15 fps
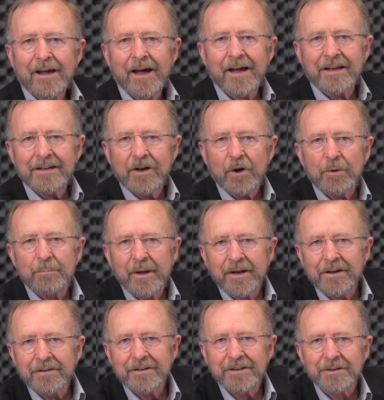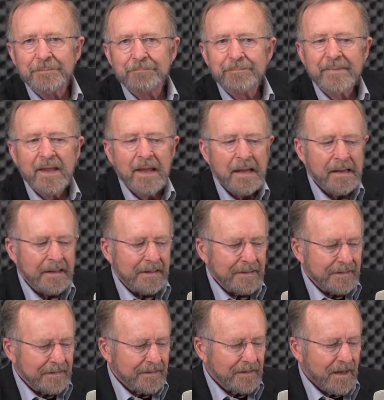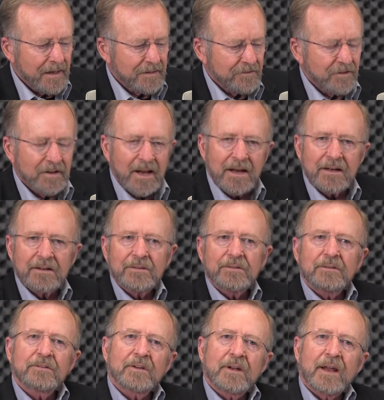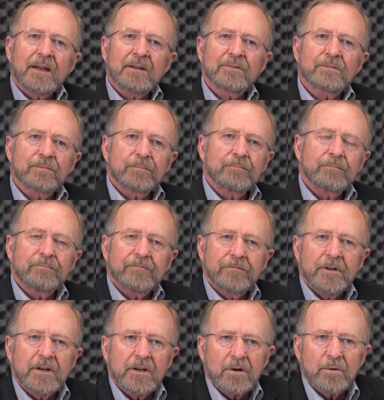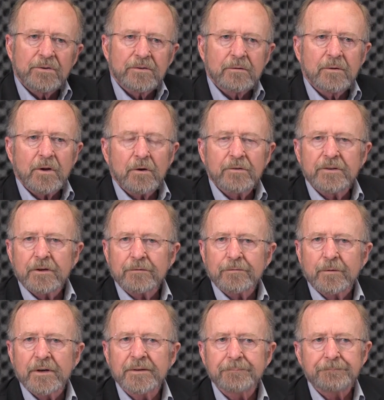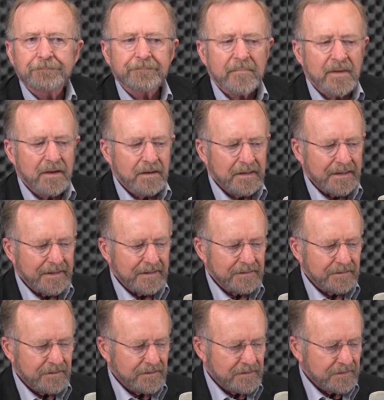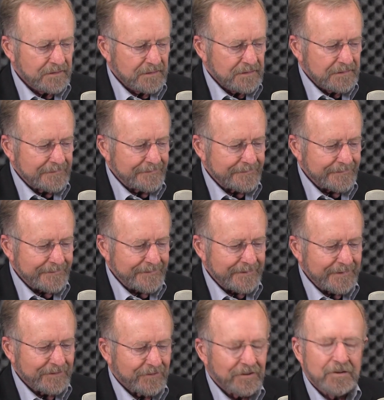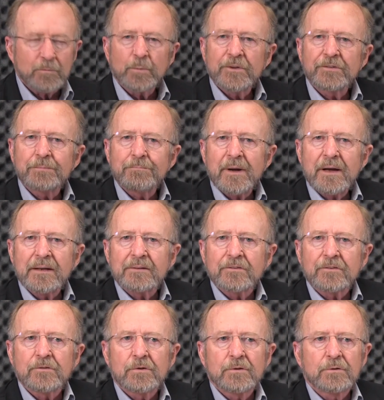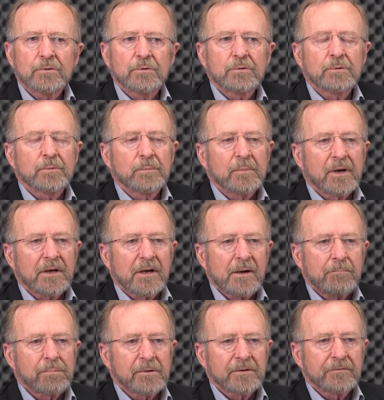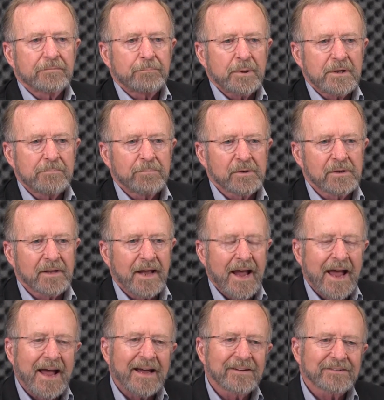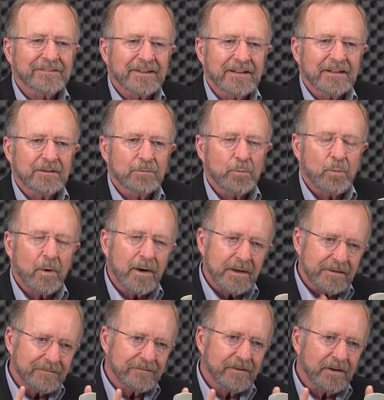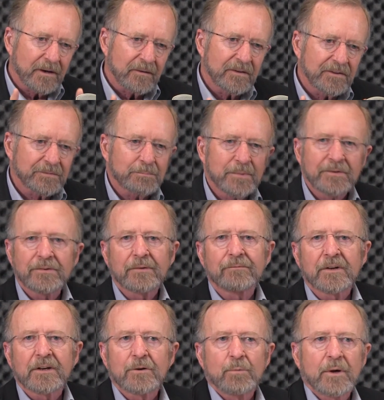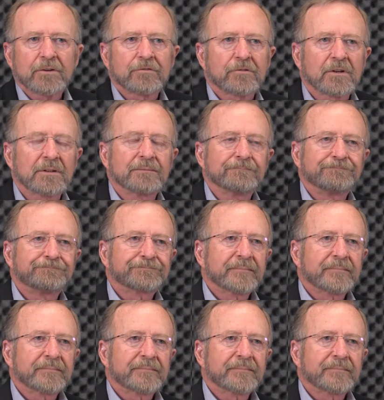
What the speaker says: Hi, Gary Bonnell here. Today's video is a little different. It's in response to a couple of people asking one very specific question.